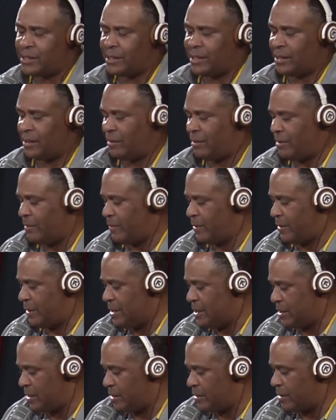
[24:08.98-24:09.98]
easy to get along with
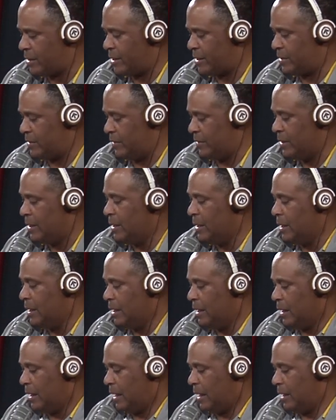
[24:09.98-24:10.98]
and easy to talk to.
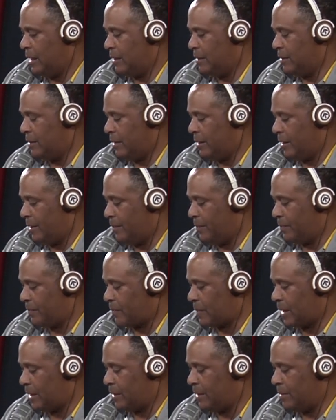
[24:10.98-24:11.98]
And um,
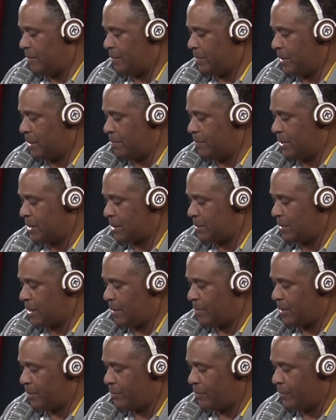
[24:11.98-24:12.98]
I'm gonna gonna put some
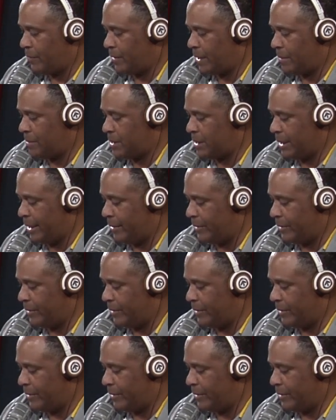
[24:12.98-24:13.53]
couple of programs